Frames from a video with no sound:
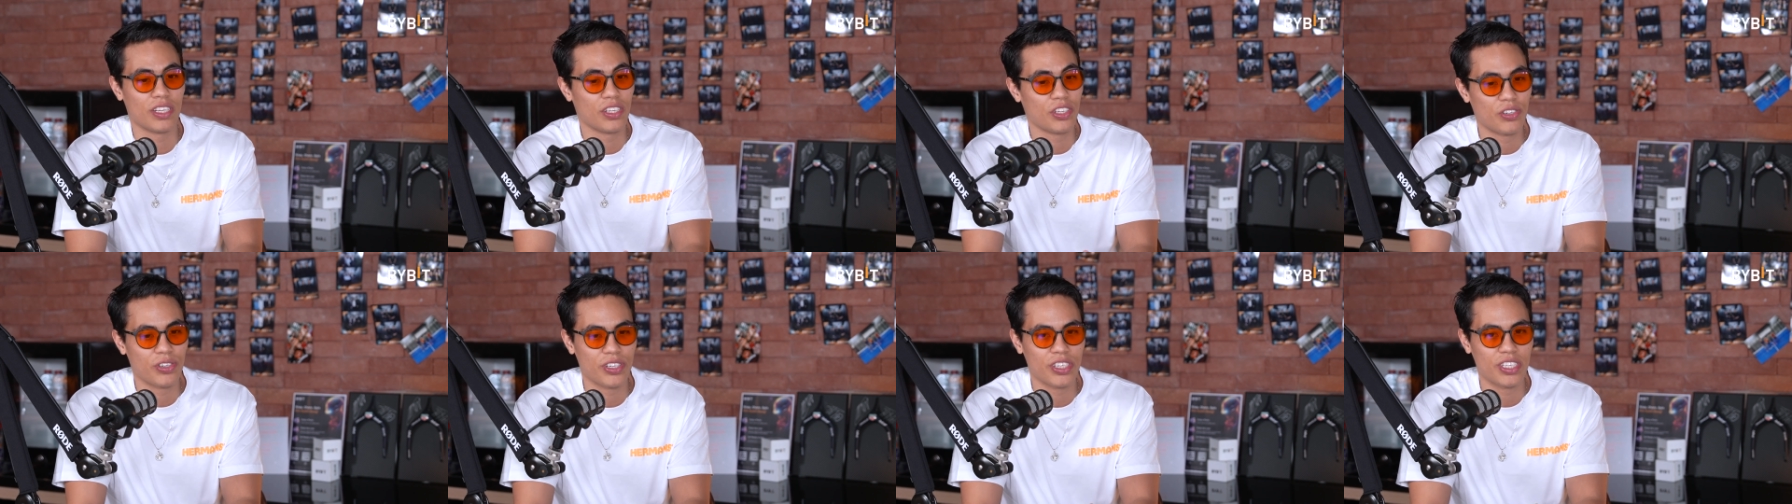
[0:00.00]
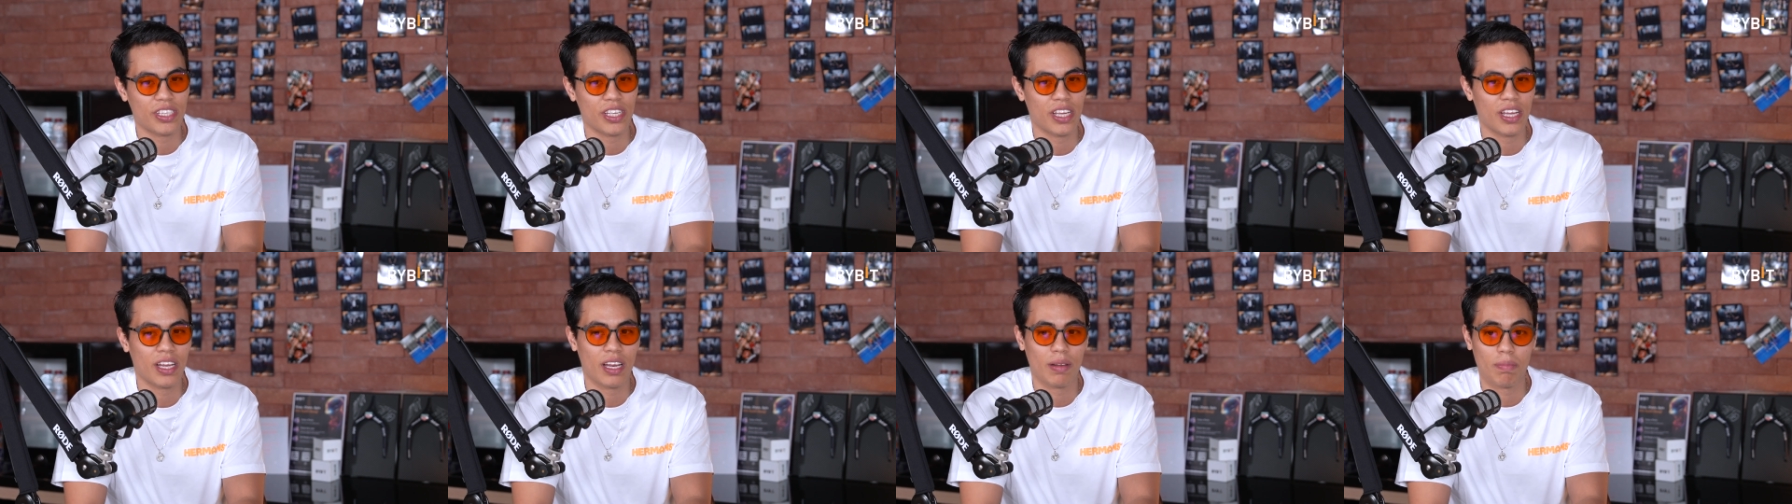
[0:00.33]

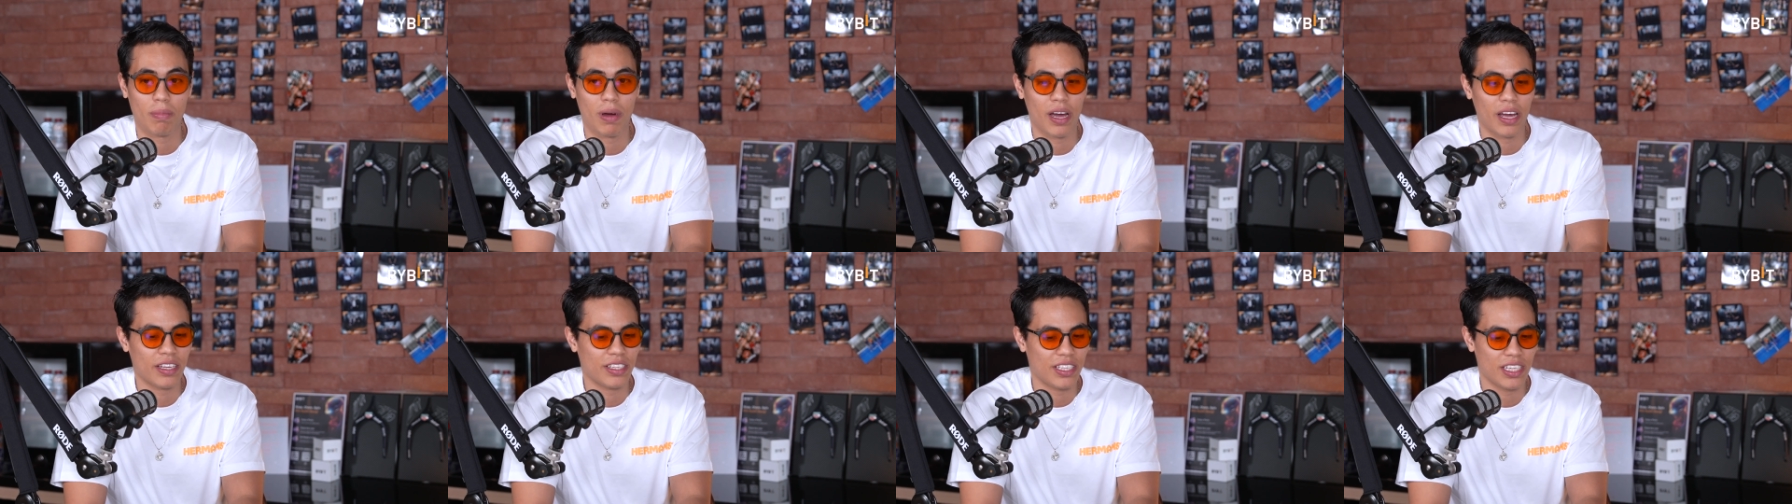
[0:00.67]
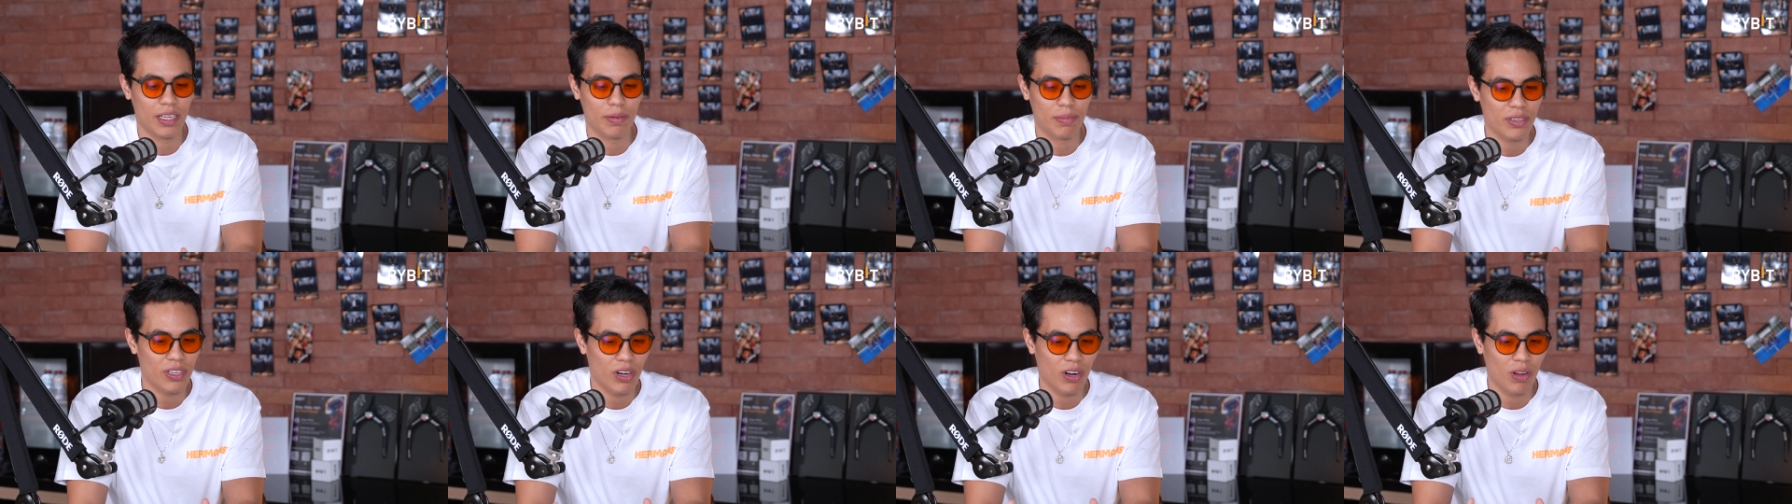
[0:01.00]
interested, my
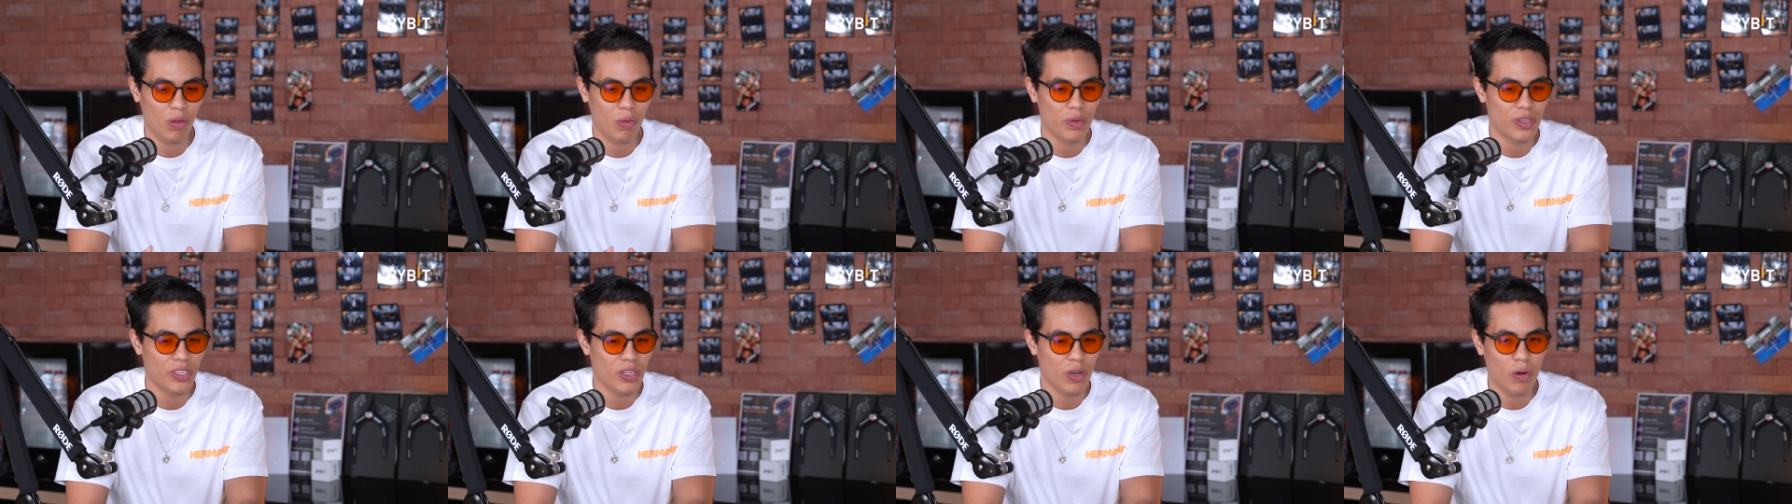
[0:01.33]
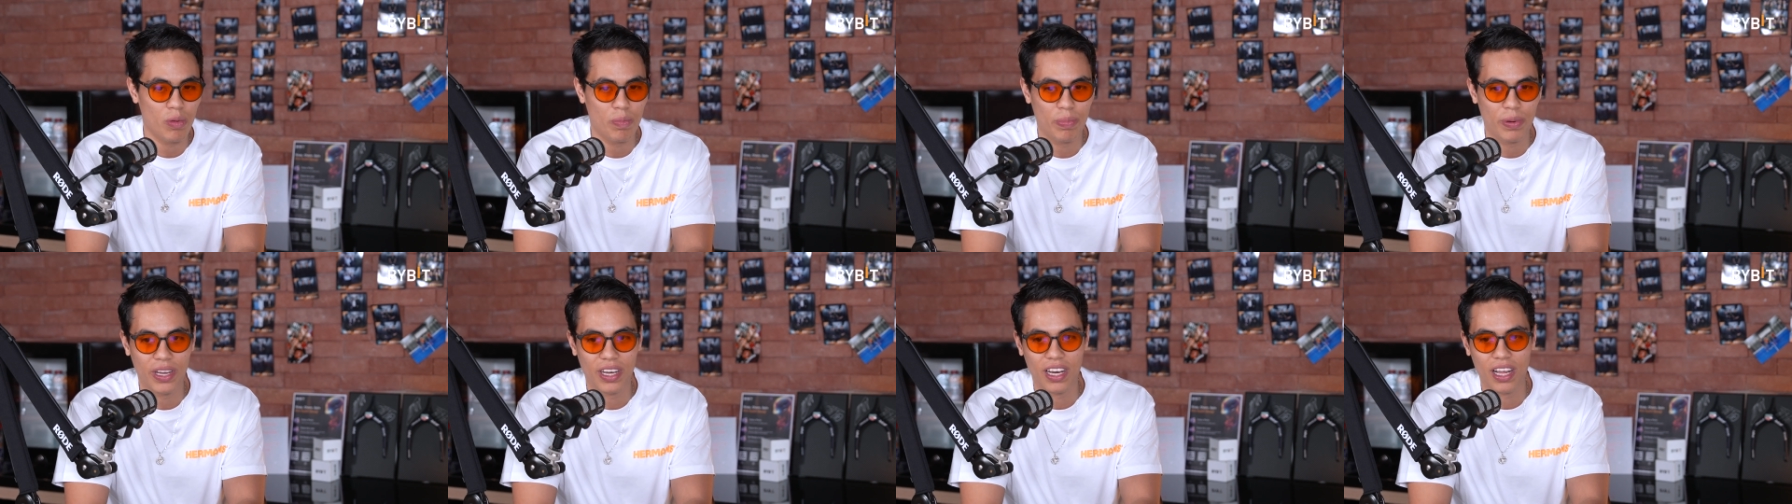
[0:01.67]
DMs are always
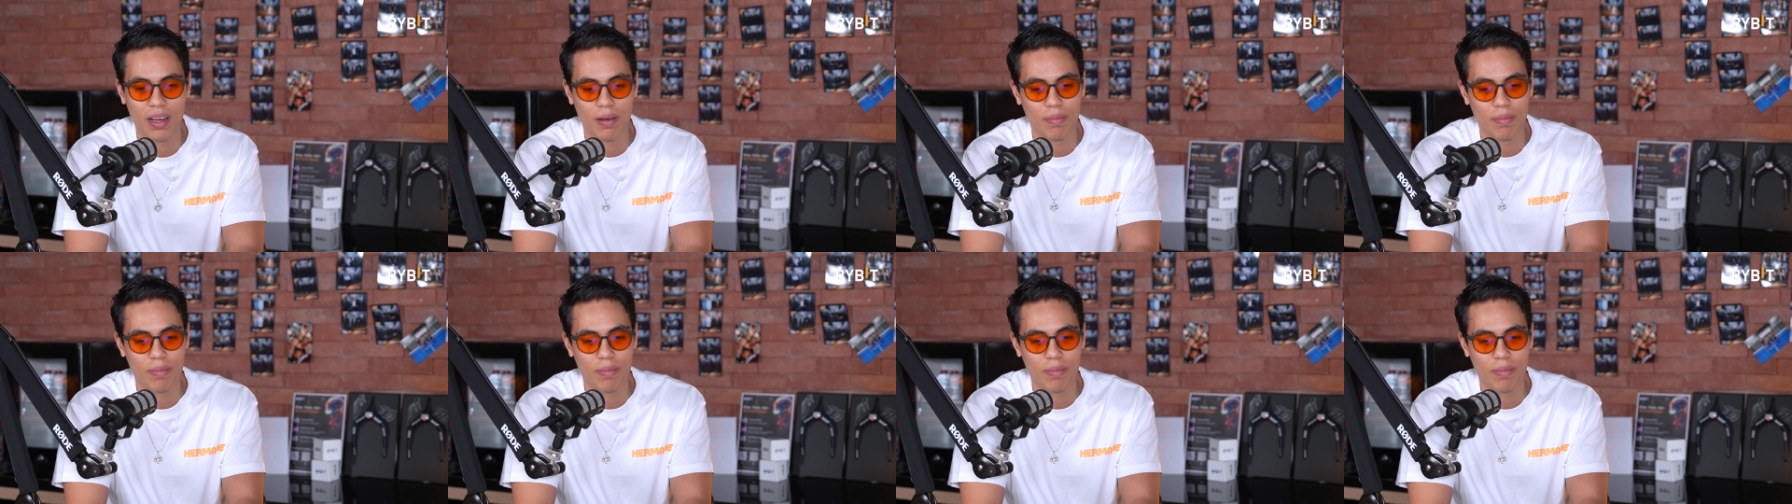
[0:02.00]
open.